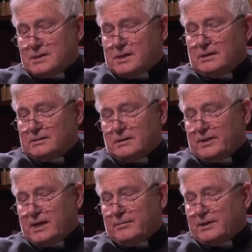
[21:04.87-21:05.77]
continent,
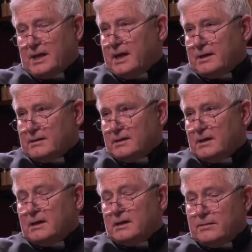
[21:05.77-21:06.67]
we came to Canada,
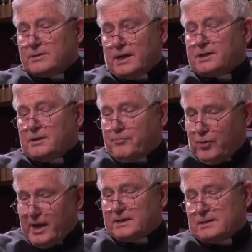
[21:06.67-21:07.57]
he was actually
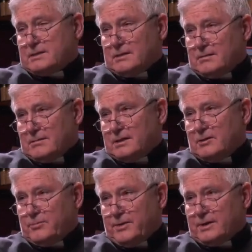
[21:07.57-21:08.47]
practicing the
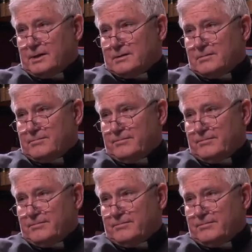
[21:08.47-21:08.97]
neo-pagan